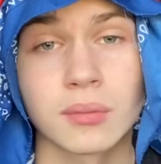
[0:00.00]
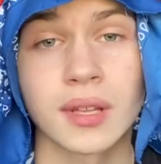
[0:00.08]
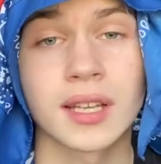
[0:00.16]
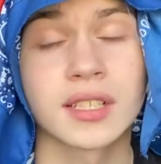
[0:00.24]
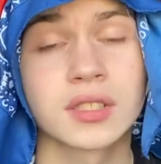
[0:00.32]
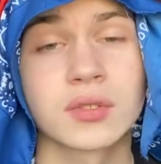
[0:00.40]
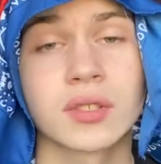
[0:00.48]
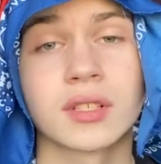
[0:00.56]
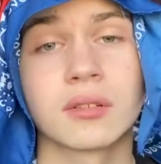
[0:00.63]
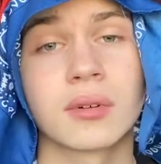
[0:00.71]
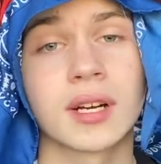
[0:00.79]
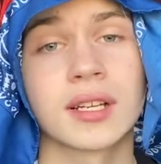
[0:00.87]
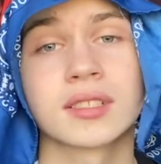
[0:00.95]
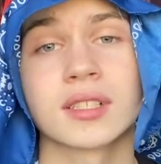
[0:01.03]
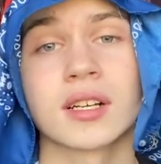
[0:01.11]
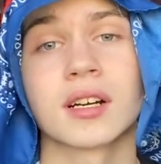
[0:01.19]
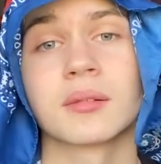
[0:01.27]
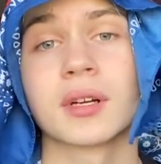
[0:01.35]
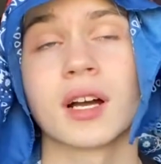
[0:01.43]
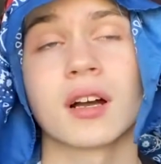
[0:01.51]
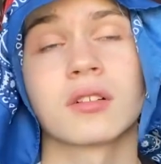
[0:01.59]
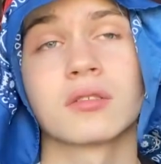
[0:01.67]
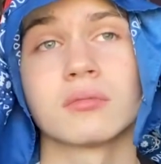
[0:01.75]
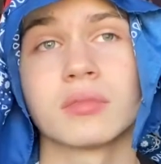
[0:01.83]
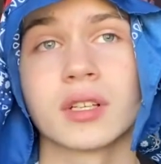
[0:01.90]
bless you at the right time. God
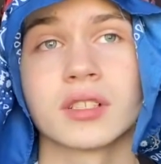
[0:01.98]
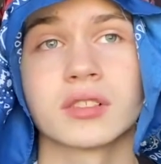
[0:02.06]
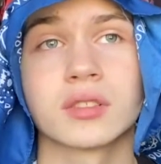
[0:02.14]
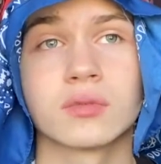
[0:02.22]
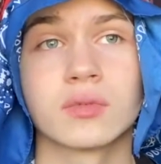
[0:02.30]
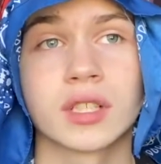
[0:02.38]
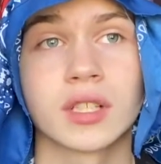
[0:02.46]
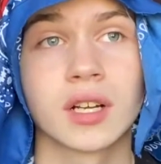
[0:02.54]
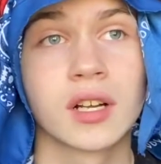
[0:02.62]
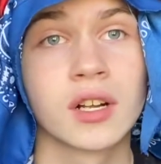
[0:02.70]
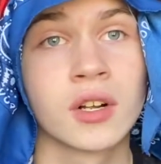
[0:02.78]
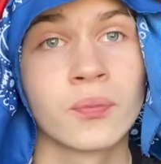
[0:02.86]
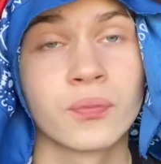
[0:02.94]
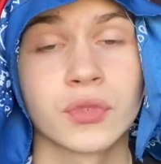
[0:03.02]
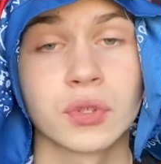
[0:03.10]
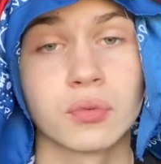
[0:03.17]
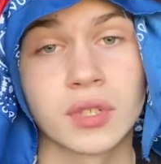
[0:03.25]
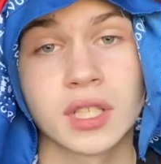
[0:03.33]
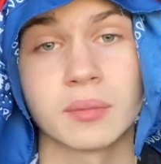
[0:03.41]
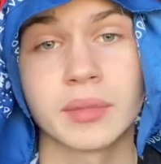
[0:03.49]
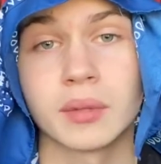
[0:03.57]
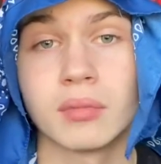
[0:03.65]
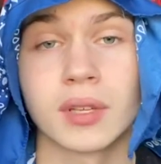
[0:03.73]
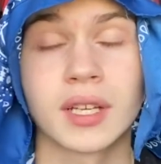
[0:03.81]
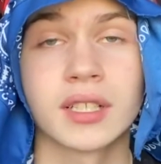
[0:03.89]
gonna bless you when you need to be
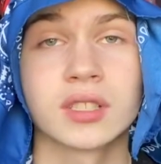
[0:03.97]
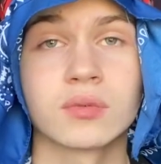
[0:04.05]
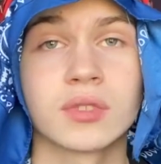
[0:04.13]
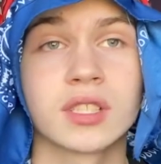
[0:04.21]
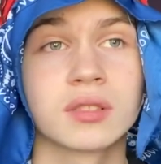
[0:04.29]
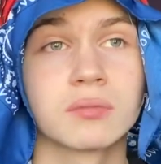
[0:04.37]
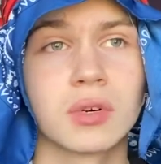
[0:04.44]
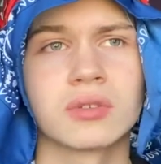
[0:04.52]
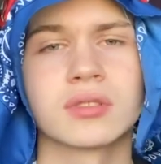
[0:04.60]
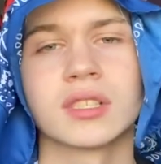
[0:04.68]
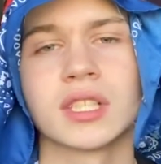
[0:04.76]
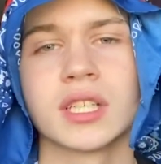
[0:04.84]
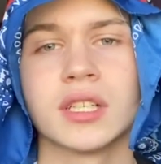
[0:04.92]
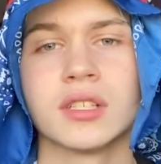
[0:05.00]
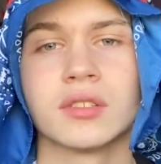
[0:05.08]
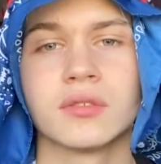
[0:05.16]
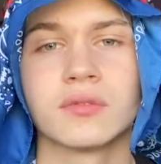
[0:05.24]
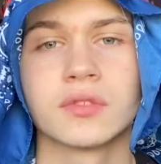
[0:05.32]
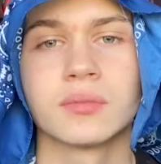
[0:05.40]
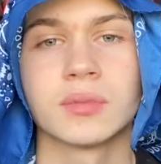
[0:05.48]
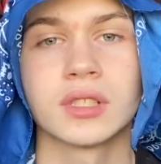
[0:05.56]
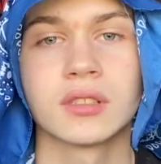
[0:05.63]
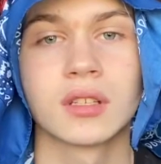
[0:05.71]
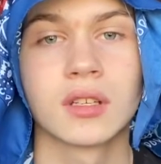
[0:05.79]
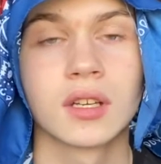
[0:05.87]
blessed, when it's most needed. You feel
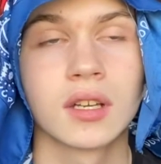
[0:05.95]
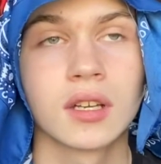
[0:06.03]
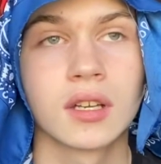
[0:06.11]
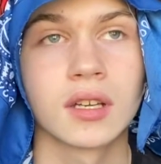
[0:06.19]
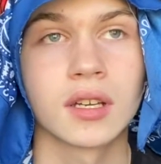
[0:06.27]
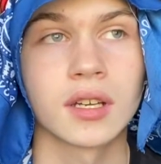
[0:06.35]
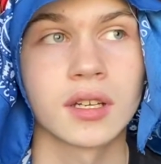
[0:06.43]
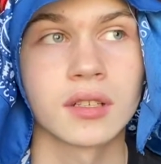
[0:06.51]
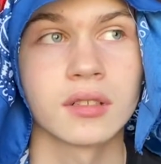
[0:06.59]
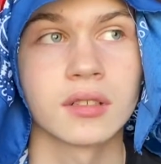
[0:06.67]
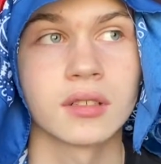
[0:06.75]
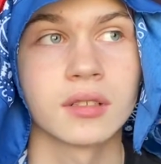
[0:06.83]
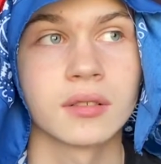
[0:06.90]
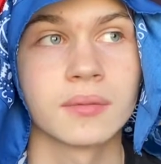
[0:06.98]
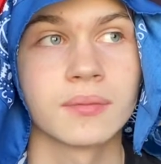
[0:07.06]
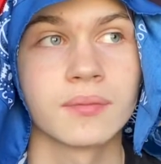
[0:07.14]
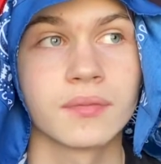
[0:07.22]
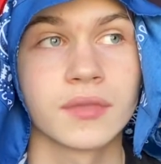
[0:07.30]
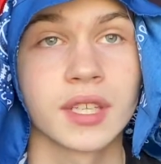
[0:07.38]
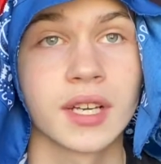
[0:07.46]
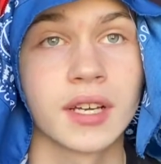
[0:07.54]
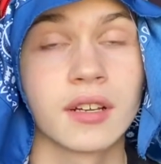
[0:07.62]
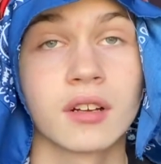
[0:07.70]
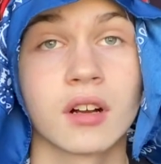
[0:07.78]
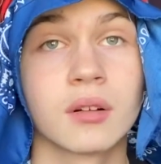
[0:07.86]
me? And um, yeah,
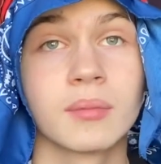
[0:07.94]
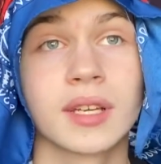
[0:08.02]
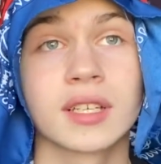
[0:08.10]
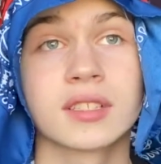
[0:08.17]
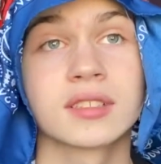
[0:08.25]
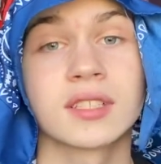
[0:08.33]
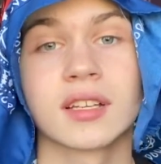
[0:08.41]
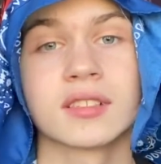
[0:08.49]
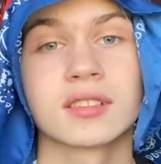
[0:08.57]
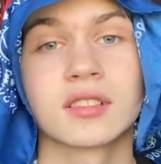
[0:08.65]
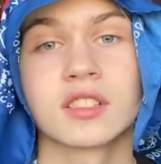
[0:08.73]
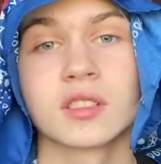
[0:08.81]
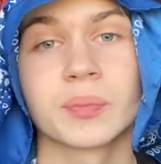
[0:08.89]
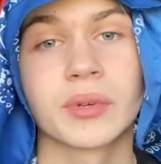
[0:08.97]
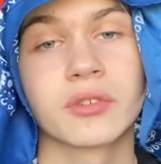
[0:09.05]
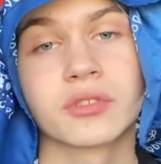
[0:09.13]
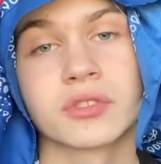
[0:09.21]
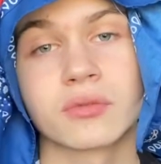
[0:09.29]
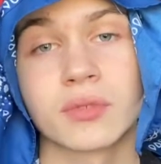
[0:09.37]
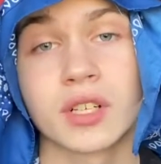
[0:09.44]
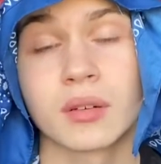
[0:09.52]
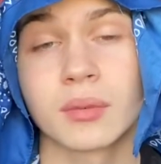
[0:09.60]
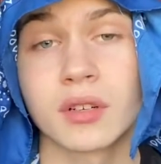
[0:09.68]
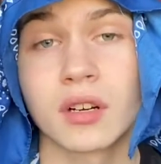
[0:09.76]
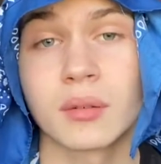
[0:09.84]
it all makes sense in the spiritual
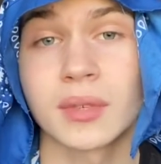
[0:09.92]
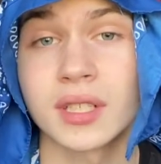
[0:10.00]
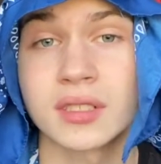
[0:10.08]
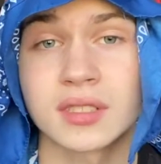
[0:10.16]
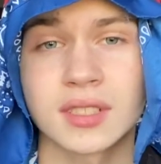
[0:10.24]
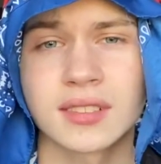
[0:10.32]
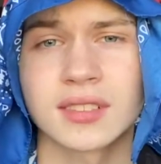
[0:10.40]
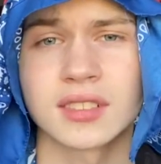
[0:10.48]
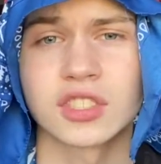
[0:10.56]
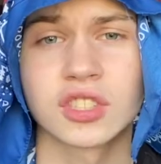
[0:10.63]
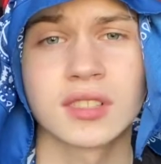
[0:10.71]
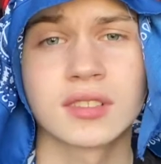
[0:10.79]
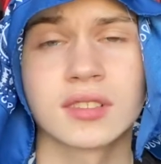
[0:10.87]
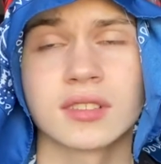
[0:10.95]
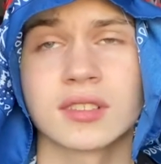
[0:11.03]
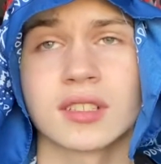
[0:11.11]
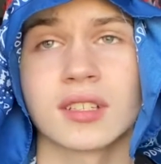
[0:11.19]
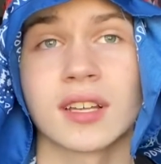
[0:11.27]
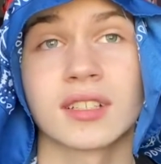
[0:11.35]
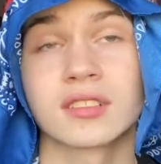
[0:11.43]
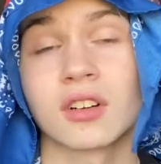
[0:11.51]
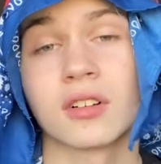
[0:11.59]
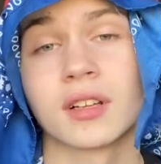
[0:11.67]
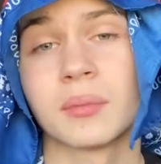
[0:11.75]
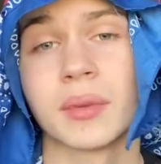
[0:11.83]
realm. It all makes sense to Jesus, and that's
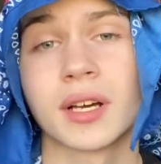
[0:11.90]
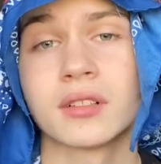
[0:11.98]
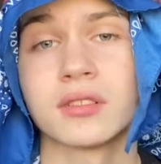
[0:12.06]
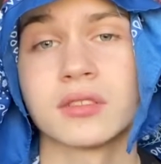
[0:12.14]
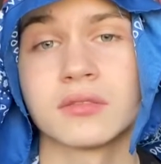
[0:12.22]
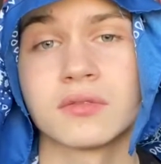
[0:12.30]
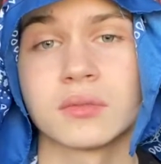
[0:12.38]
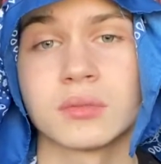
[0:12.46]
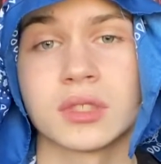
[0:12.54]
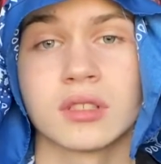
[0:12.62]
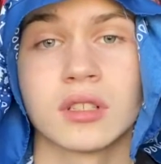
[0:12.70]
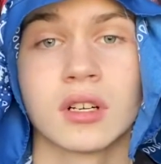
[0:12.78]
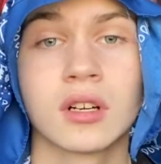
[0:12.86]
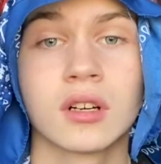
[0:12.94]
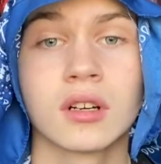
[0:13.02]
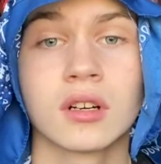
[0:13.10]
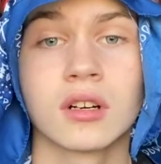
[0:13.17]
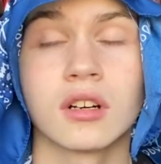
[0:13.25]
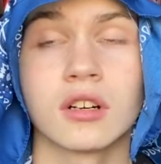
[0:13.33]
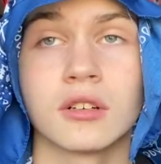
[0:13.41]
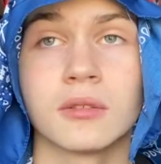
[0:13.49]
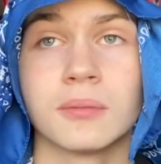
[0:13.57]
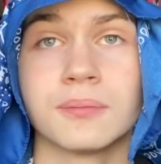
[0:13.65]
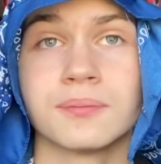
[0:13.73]
all that matters. You feel me? Um,